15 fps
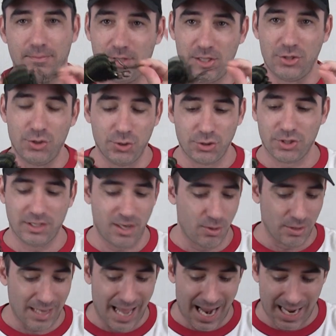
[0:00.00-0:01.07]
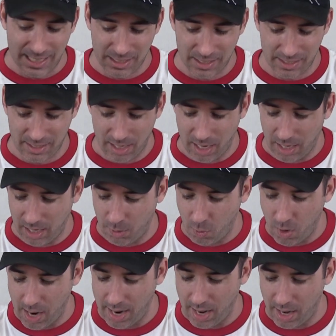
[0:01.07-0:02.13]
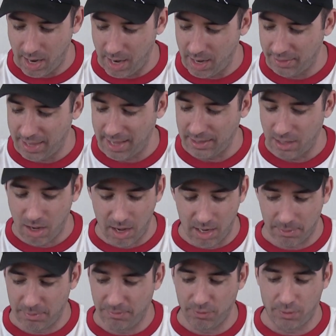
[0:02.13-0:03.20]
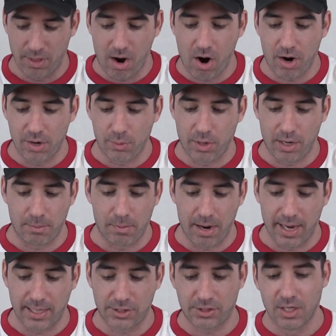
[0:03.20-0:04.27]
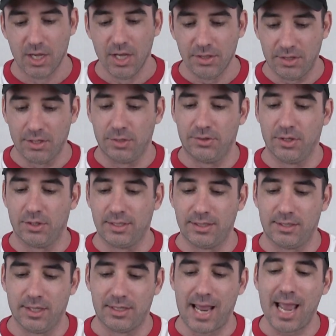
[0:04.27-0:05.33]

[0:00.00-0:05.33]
These usually don't last a while, that long before the hardware breaks. The